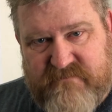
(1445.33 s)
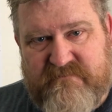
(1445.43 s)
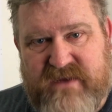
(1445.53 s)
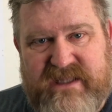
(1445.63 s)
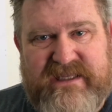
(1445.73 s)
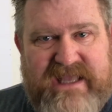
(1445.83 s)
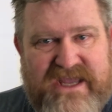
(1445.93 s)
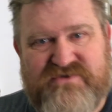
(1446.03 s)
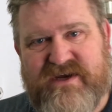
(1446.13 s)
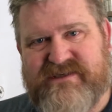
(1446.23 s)
mailing
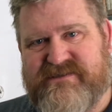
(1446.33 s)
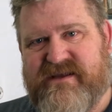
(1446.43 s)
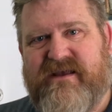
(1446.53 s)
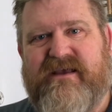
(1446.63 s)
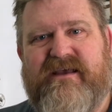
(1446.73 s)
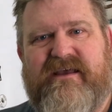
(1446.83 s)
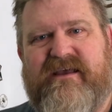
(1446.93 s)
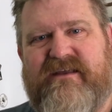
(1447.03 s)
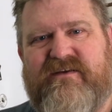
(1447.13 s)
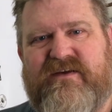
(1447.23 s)
address,
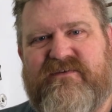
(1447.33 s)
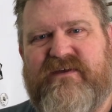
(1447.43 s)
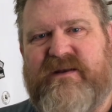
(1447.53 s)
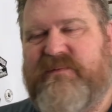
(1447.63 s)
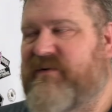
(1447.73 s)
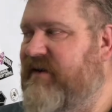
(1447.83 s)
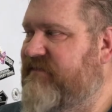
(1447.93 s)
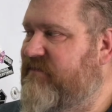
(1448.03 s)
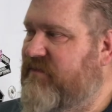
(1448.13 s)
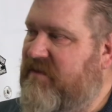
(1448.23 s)
and you can send them to
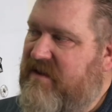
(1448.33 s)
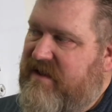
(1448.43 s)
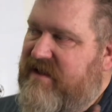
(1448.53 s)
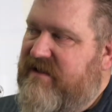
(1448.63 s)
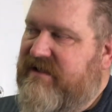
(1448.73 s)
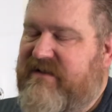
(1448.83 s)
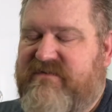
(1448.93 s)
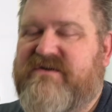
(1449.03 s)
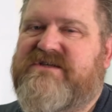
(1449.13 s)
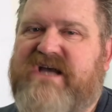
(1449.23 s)
us, and we'll give
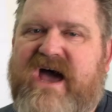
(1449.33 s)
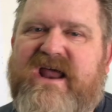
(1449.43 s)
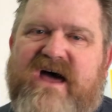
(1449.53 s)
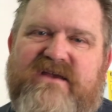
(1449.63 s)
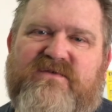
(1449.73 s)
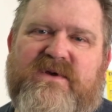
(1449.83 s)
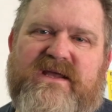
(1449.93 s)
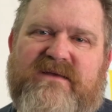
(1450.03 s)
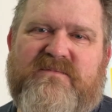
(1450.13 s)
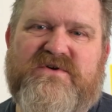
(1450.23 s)
you a shout out as we
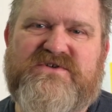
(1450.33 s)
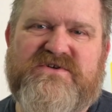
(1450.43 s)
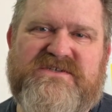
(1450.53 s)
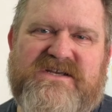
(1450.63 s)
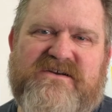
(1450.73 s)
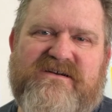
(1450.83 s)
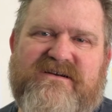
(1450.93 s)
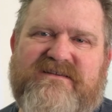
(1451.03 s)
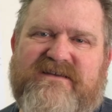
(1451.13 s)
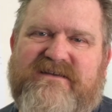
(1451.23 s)
put your sticker
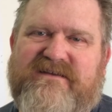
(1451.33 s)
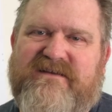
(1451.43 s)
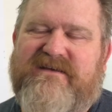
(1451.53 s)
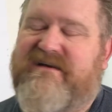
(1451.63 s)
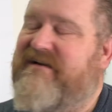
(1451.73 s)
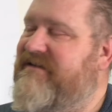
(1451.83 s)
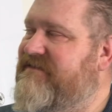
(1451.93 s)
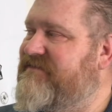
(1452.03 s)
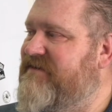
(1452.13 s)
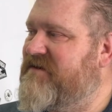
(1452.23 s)
on the
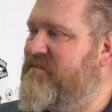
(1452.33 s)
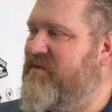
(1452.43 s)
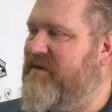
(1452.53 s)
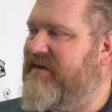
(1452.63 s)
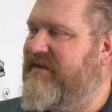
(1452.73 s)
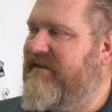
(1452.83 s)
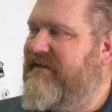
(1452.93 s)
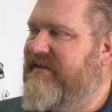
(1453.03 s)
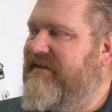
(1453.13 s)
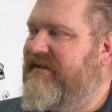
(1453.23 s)
sticker board.
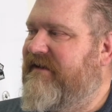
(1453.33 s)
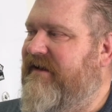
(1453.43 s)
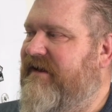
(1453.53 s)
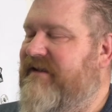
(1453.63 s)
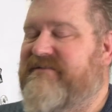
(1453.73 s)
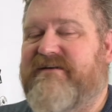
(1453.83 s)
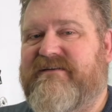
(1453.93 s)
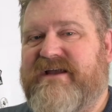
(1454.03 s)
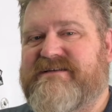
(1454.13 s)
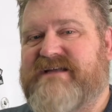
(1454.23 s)
Until
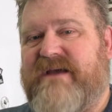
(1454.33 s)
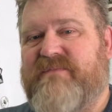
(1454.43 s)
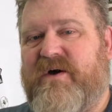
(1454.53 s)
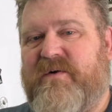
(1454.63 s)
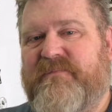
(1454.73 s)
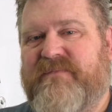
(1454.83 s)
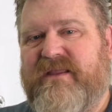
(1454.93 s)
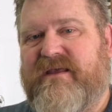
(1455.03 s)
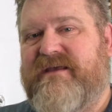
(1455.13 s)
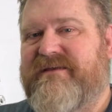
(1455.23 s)
next time, though,
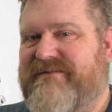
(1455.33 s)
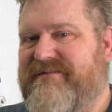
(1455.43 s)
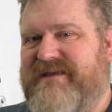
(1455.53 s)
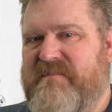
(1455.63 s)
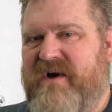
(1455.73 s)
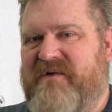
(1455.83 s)
keep on